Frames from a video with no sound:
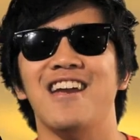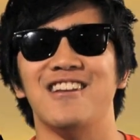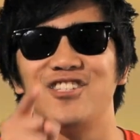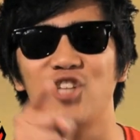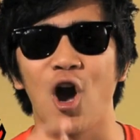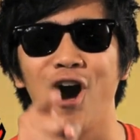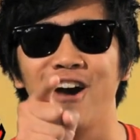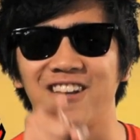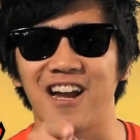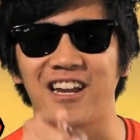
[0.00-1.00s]
is your
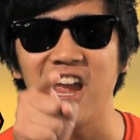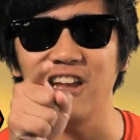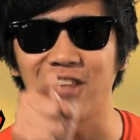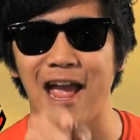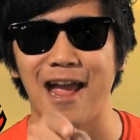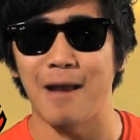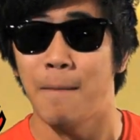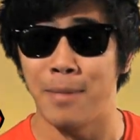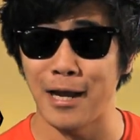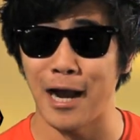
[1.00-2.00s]
lucky
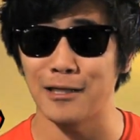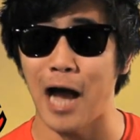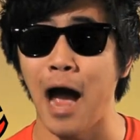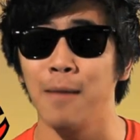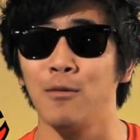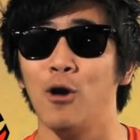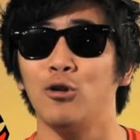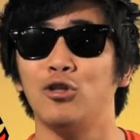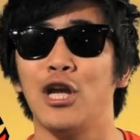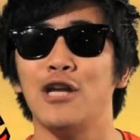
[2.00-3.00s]
day because I'm
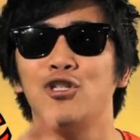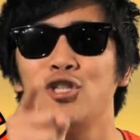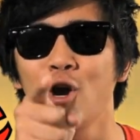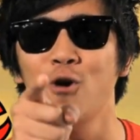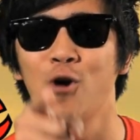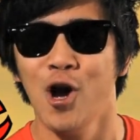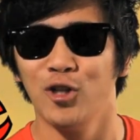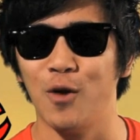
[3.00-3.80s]
going to teach you